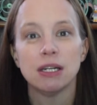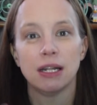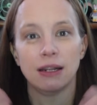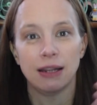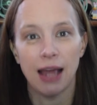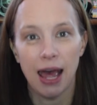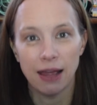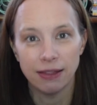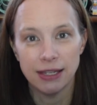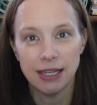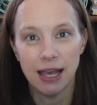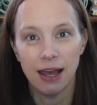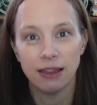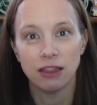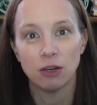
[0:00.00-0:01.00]
and then at
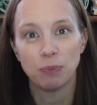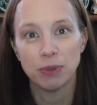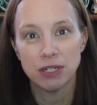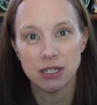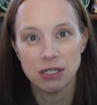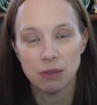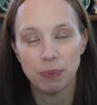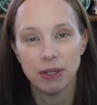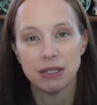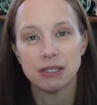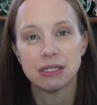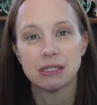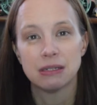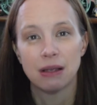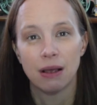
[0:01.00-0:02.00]
the end, the
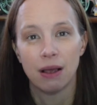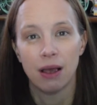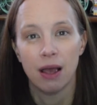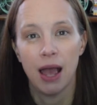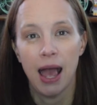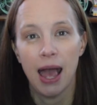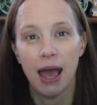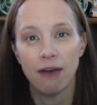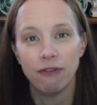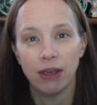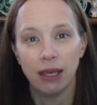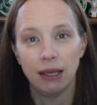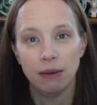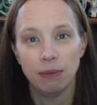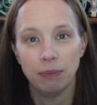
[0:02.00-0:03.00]
participants have
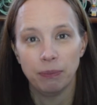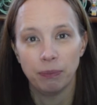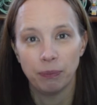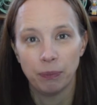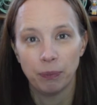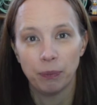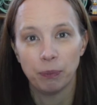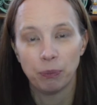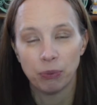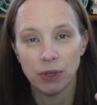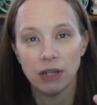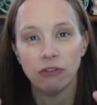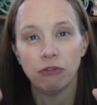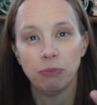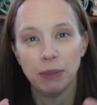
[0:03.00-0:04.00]
a
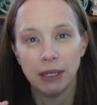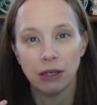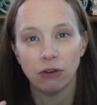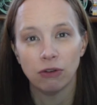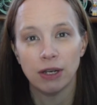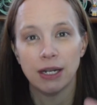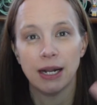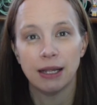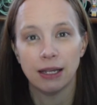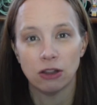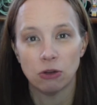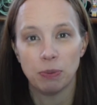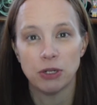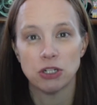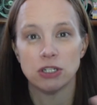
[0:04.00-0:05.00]
brief meet and greet and get
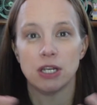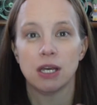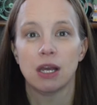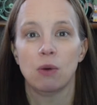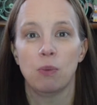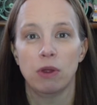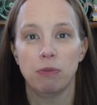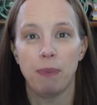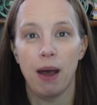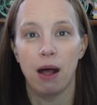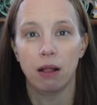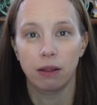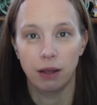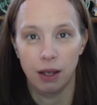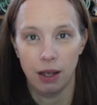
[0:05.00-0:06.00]
their picture taken with
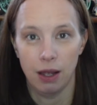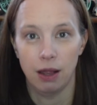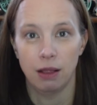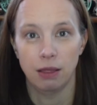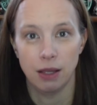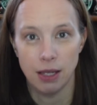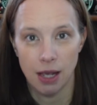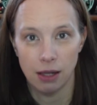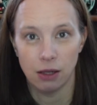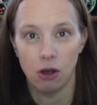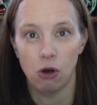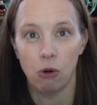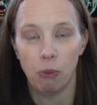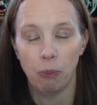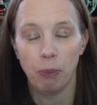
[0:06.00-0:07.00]
Belle in the
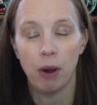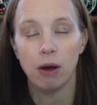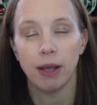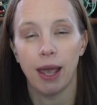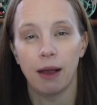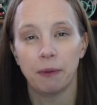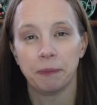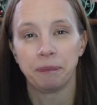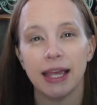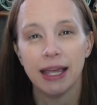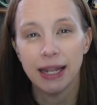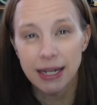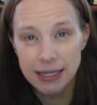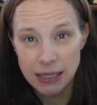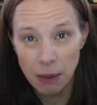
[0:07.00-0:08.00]
yellow ball gown.
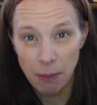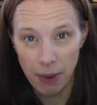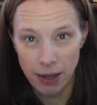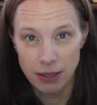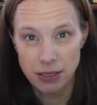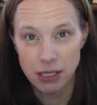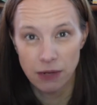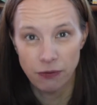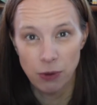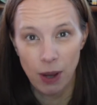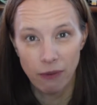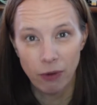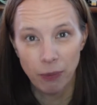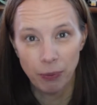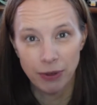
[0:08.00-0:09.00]
It is a must if you
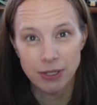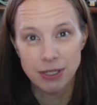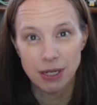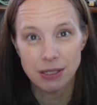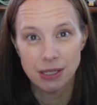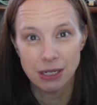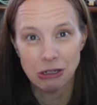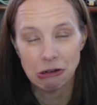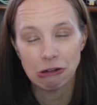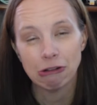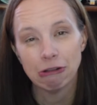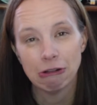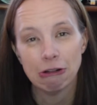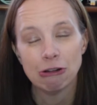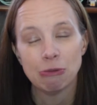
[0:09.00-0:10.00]
have a princess in your
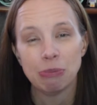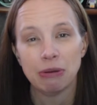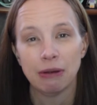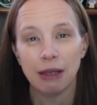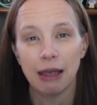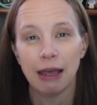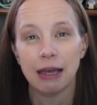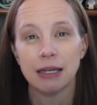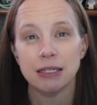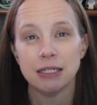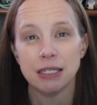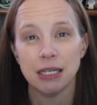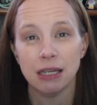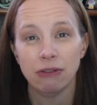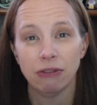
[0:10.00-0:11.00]
group,
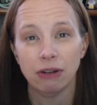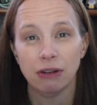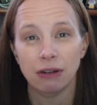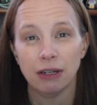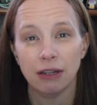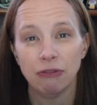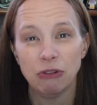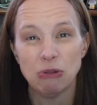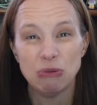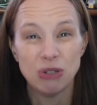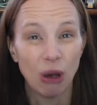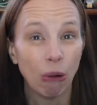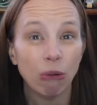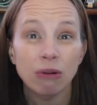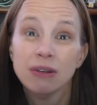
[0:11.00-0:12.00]
and even if you
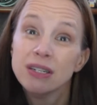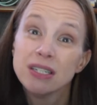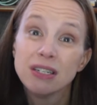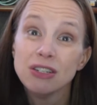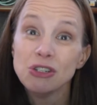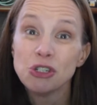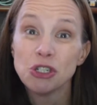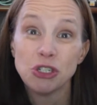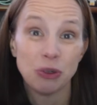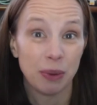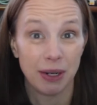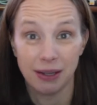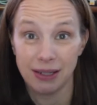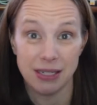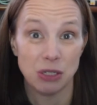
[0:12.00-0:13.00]
don't, you should do it
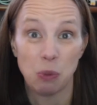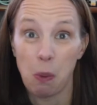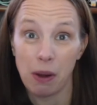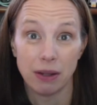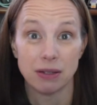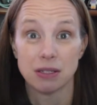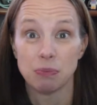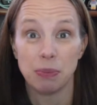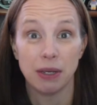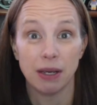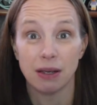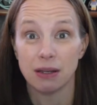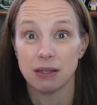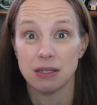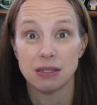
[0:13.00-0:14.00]
at least once
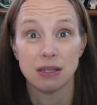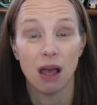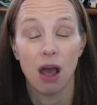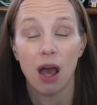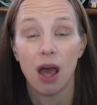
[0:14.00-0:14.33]
because